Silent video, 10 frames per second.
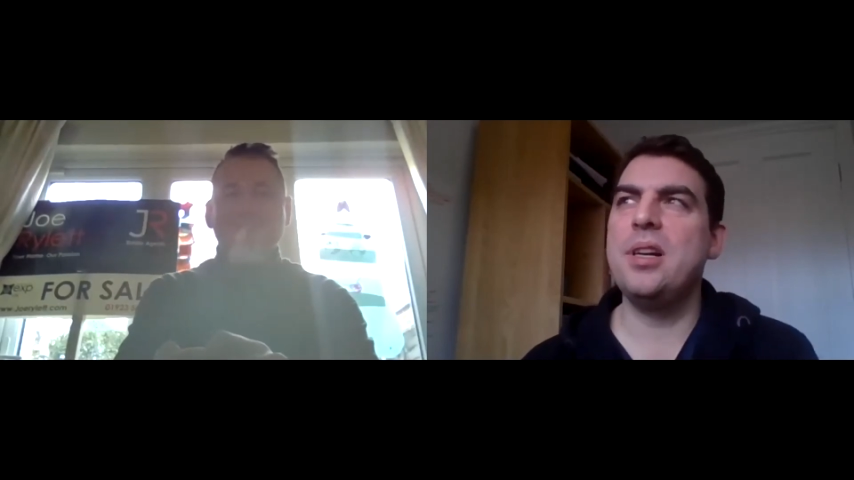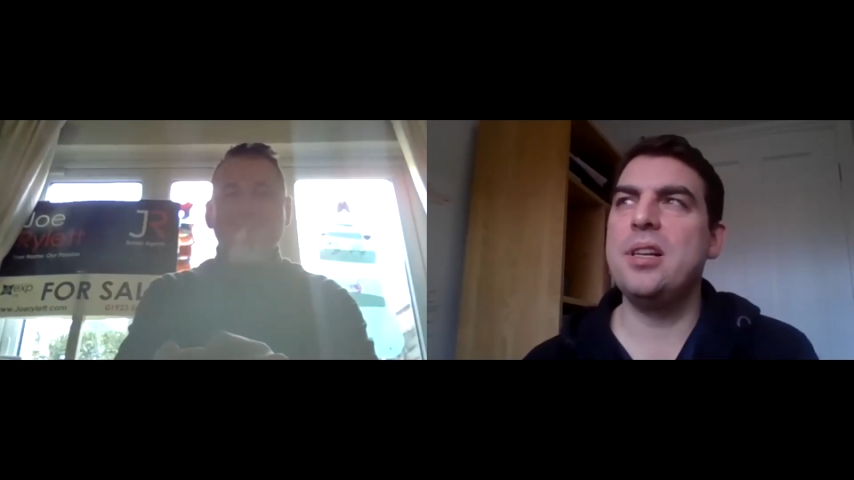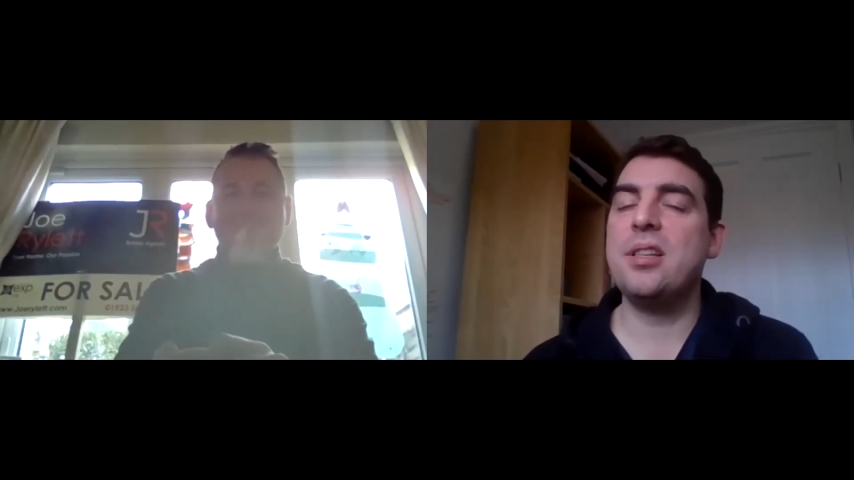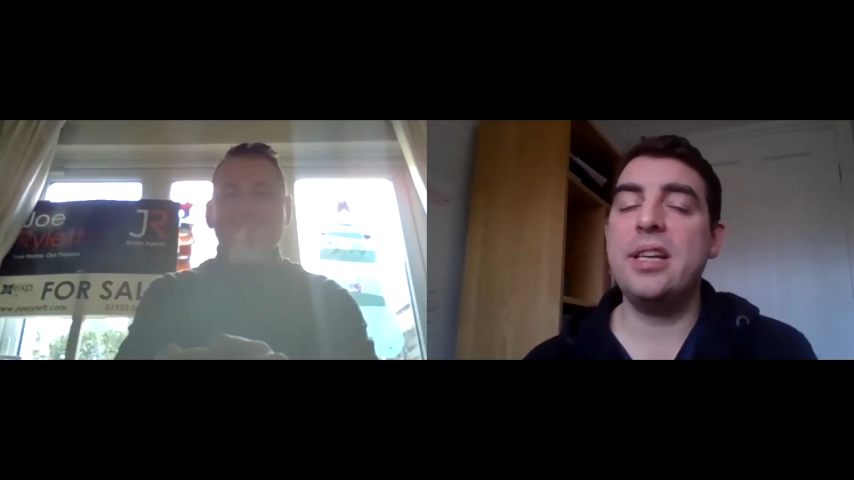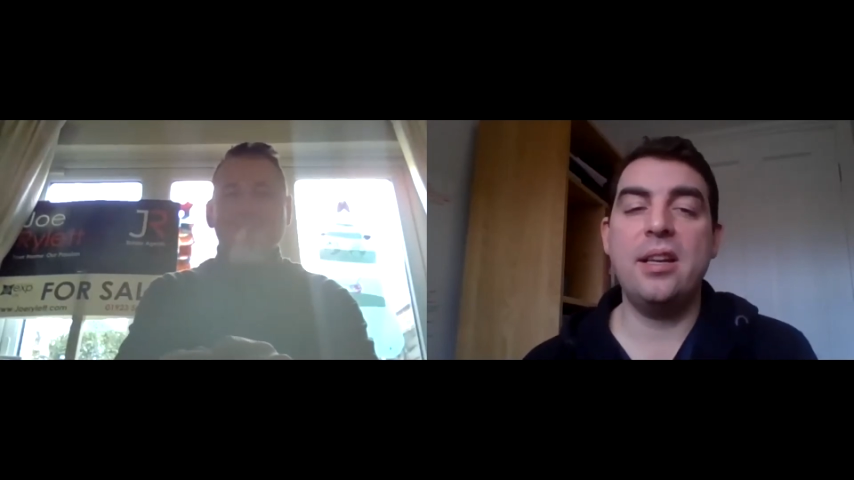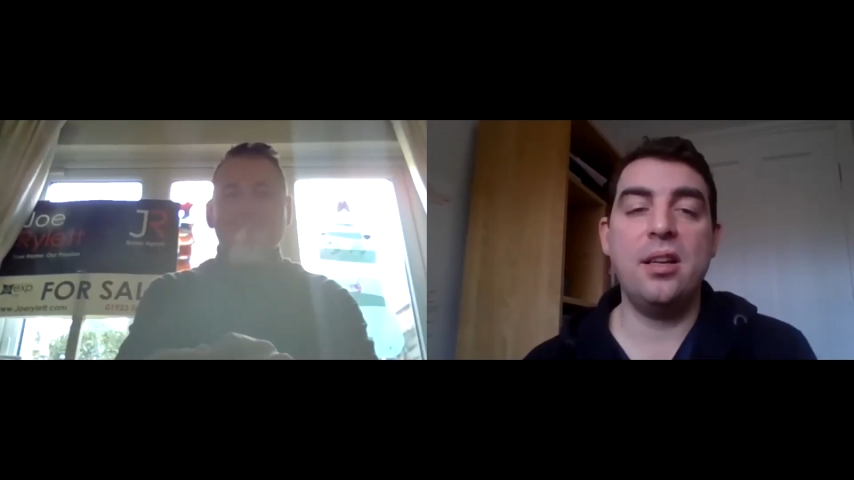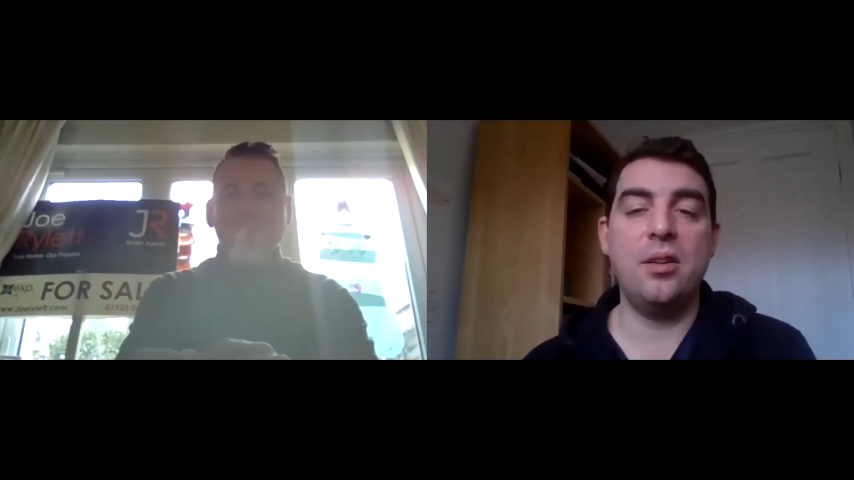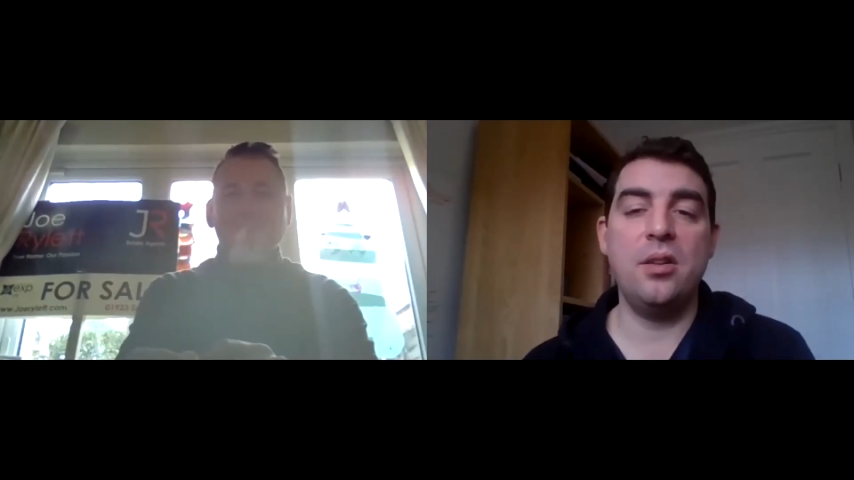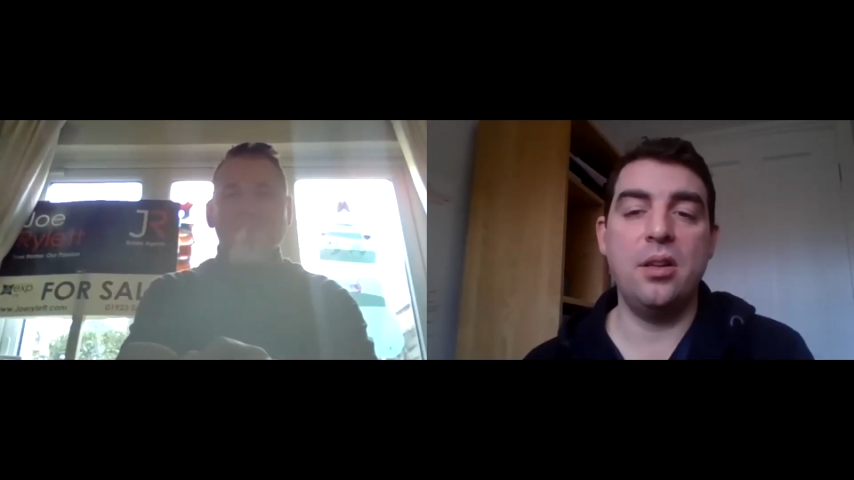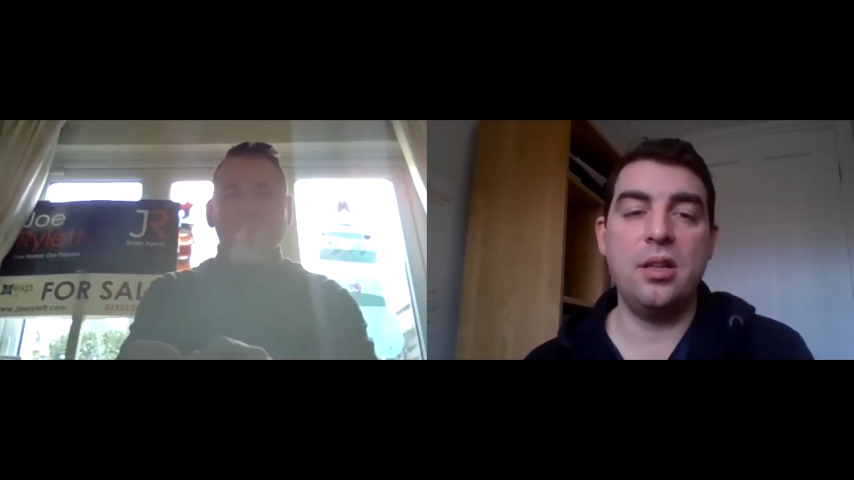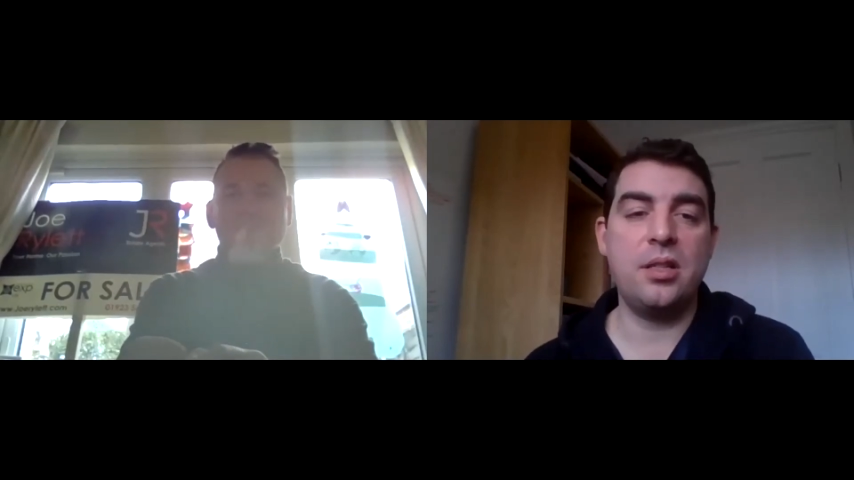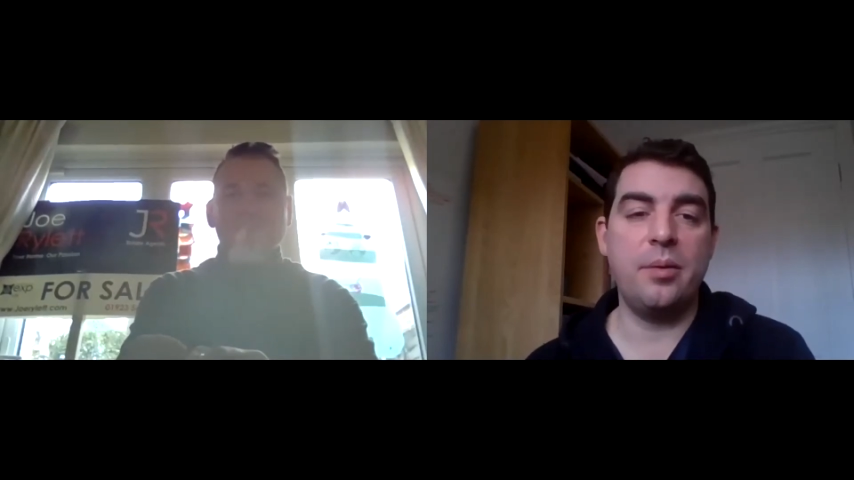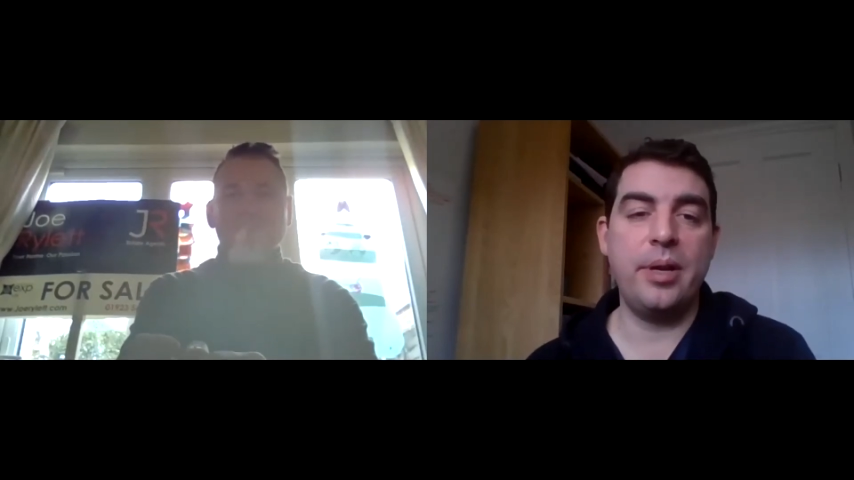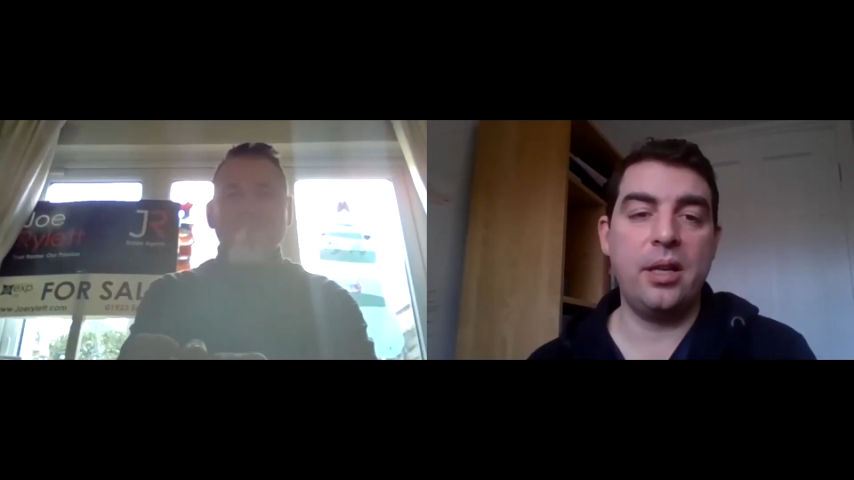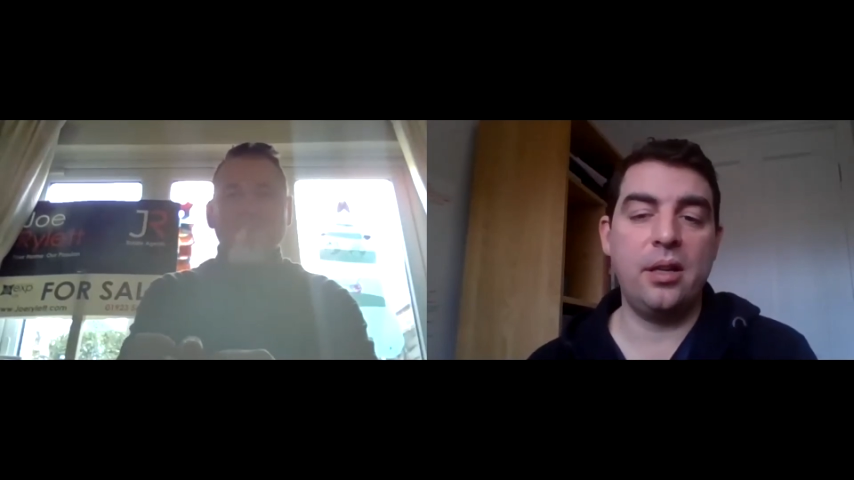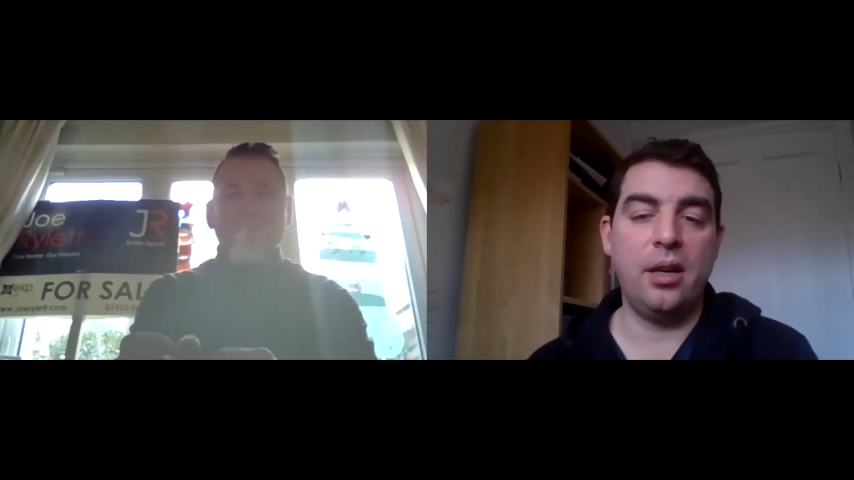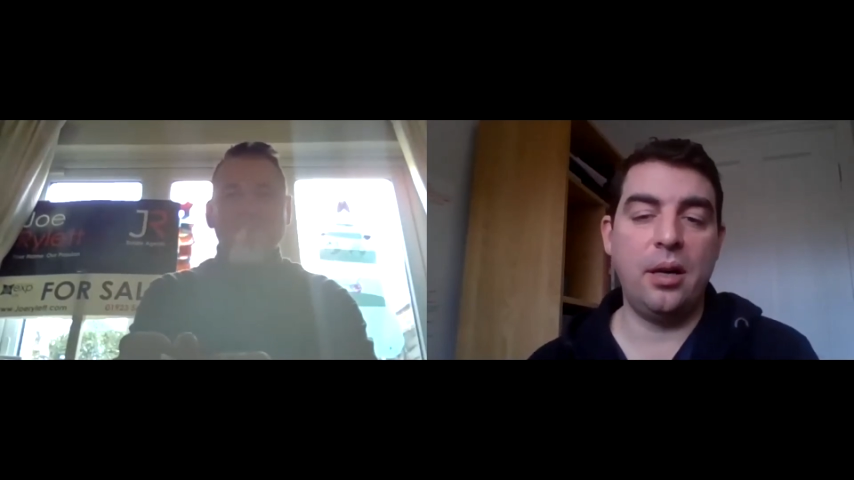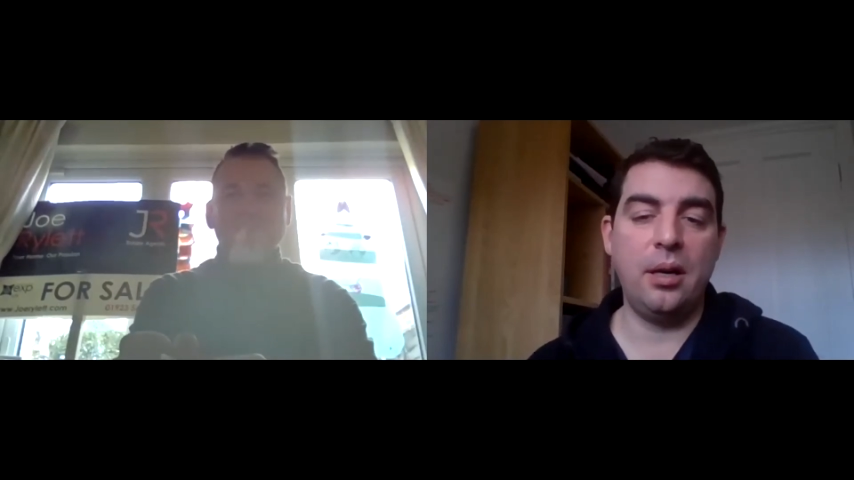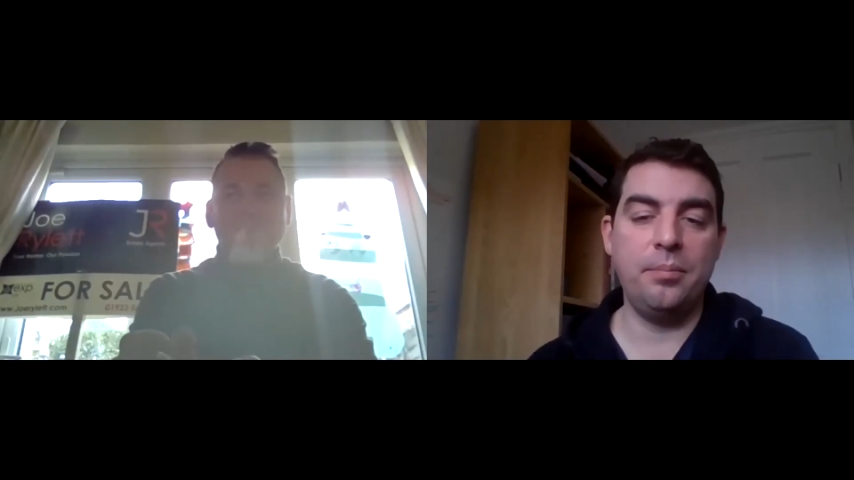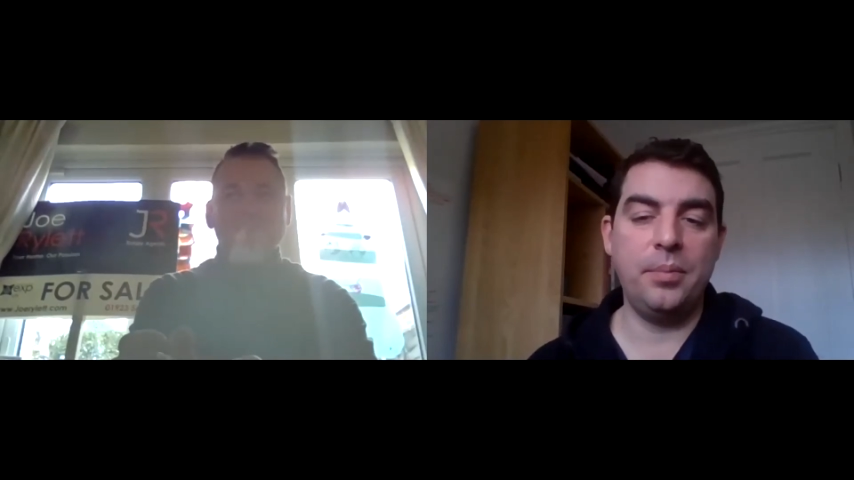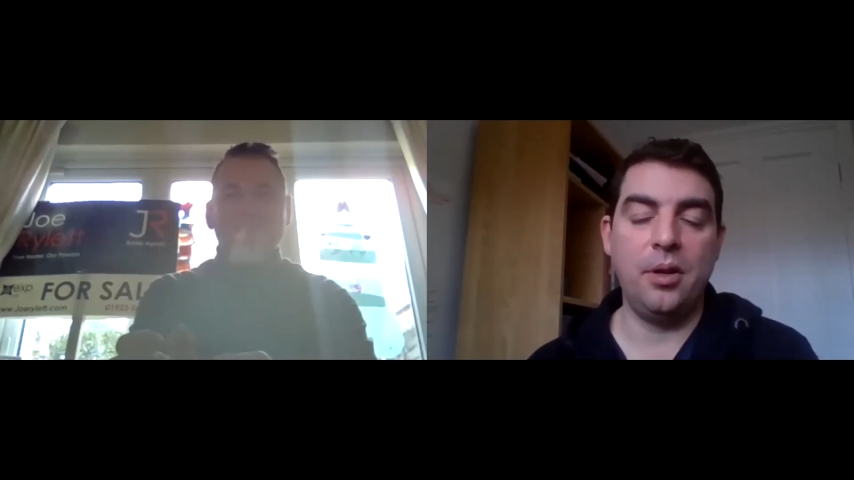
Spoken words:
it's going to be, I'm